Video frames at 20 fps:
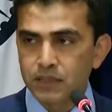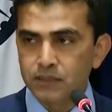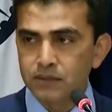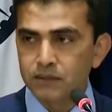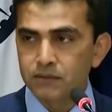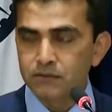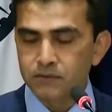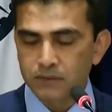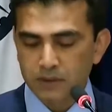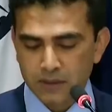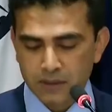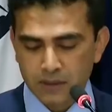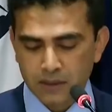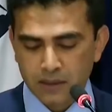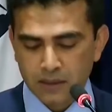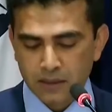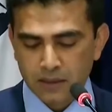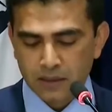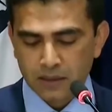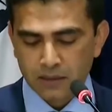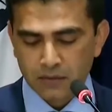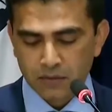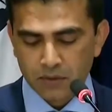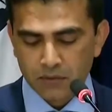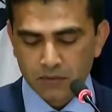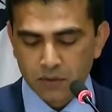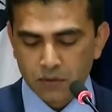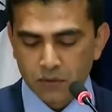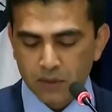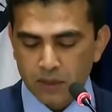Jadhav,
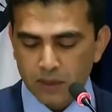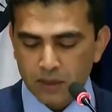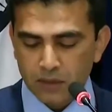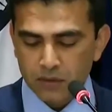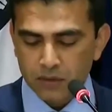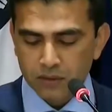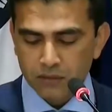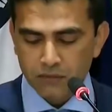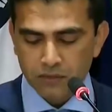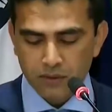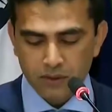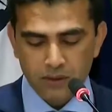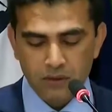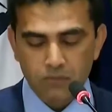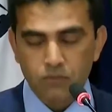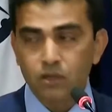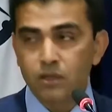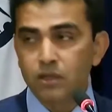we will work out the further